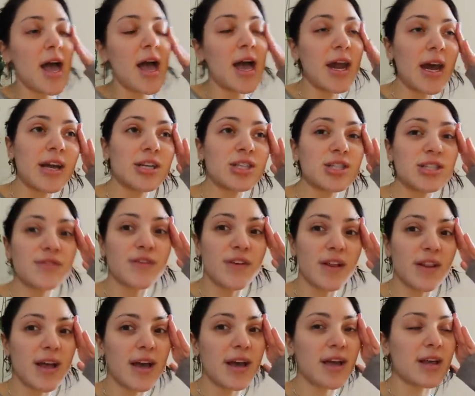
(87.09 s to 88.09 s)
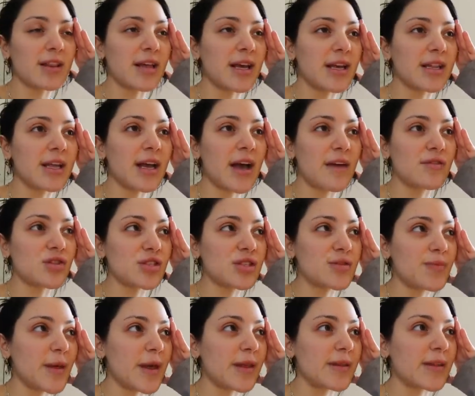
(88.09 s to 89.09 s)
And I just feel like lately I've
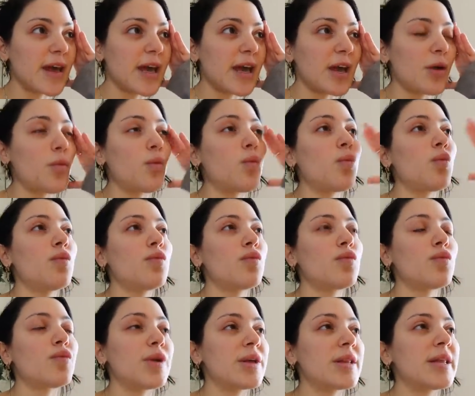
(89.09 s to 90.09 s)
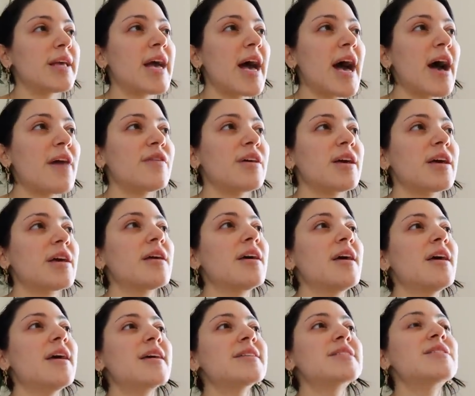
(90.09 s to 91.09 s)
just been like really having
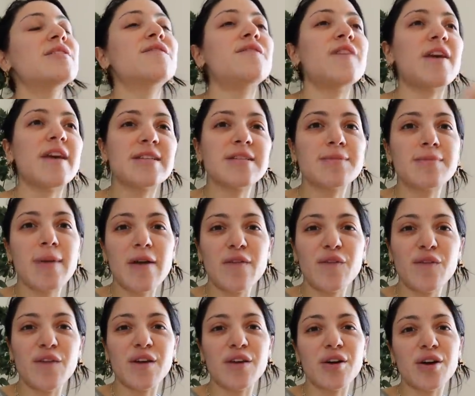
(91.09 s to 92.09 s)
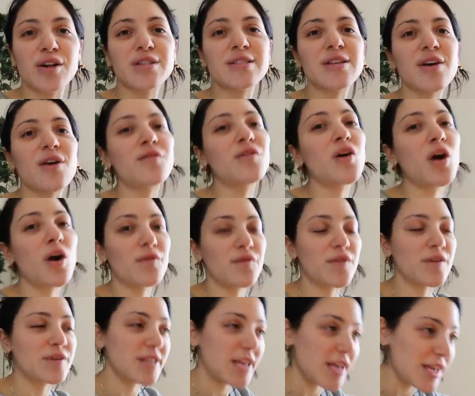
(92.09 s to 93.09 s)
to face my fears of
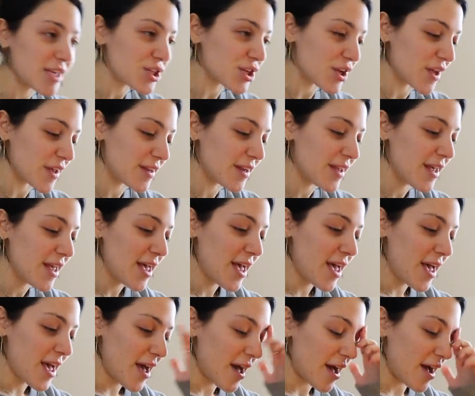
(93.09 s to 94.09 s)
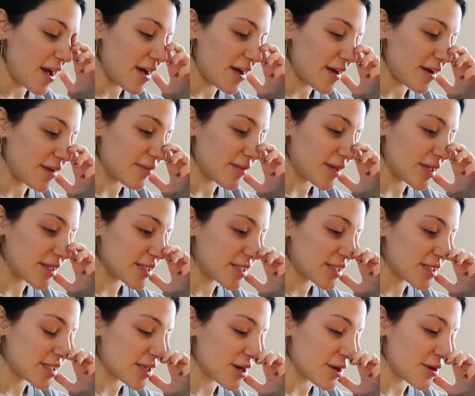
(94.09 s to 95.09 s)
confrontation.
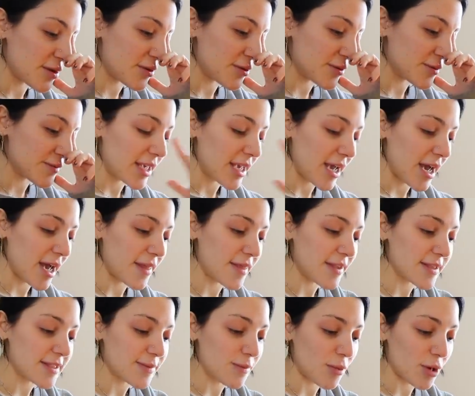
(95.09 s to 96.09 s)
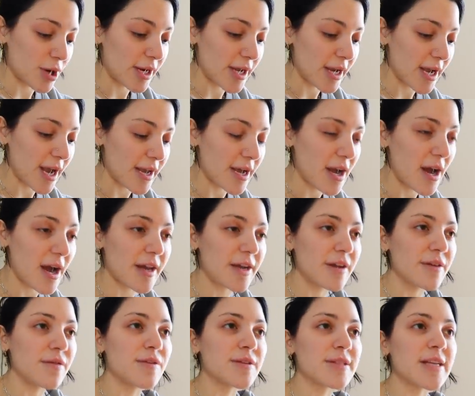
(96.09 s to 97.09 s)
So yeah, this morning I kind
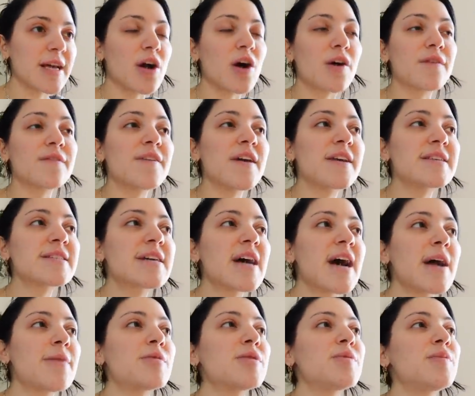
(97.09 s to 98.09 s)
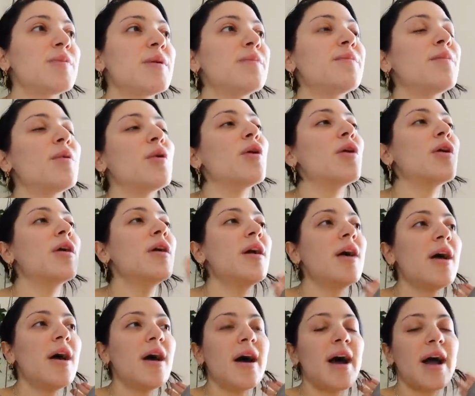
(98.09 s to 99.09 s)
of was like on FaceTime with people.
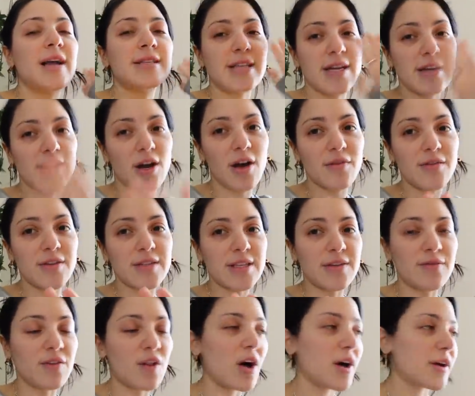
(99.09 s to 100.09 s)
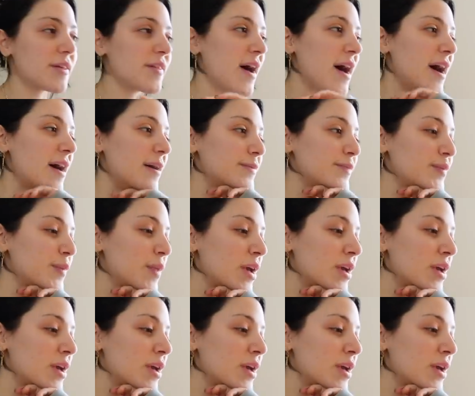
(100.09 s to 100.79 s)
I didn't obviously vlog that.